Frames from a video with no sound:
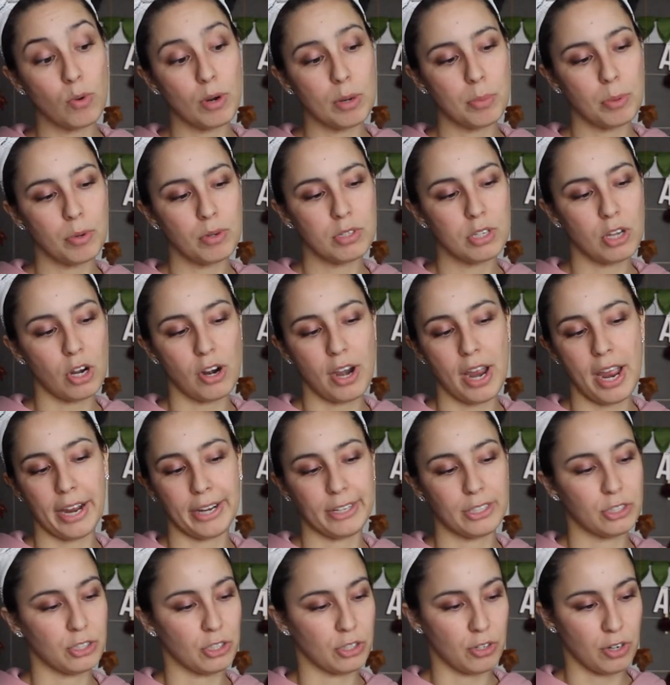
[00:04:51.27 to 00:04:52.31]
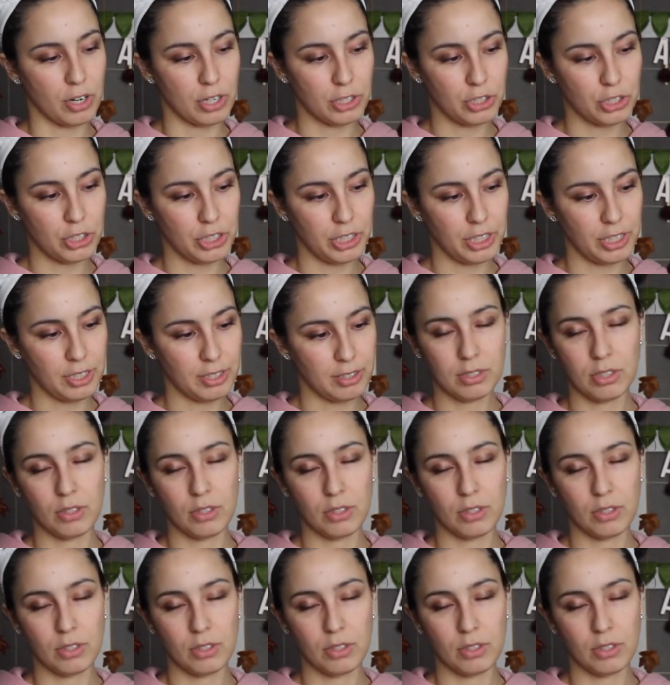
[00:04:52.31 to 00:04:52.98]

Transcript: ripples are extra crunchy.